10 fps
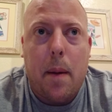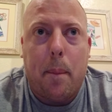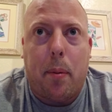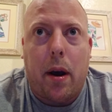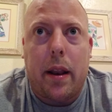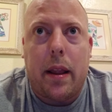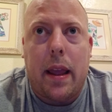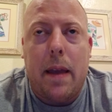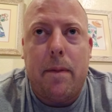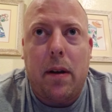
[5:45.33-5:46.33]
But
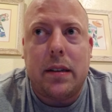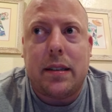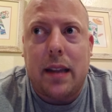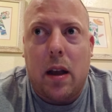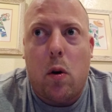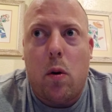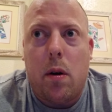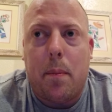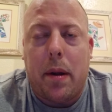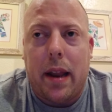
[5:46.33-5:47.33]
if I sell
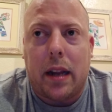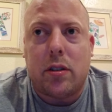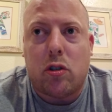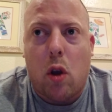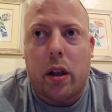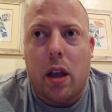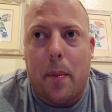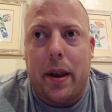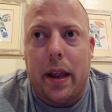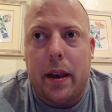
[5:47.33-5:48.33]
my next stock
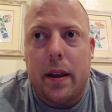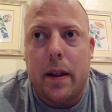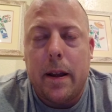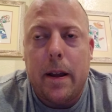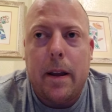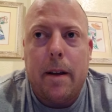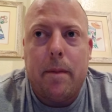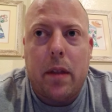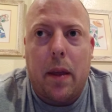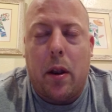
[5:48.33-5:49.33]
coming in,
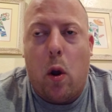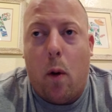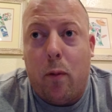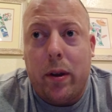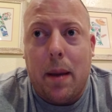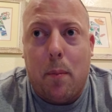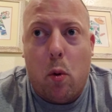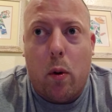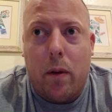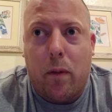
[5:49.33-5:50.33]
and then hopefully get
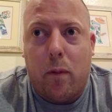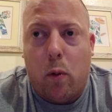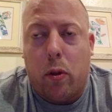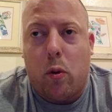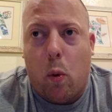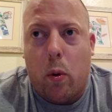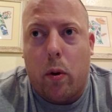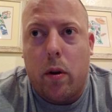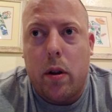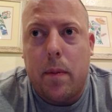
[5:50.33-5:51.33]
more in for fourth
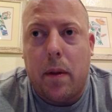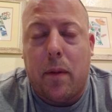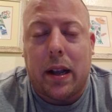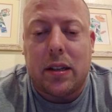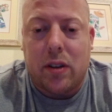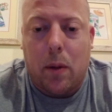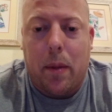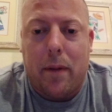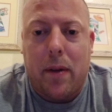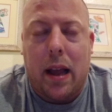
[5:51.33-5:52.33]
quarter, if I can sell them
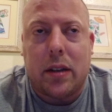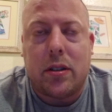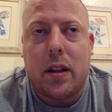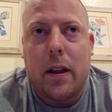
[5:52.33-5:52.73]
that fast,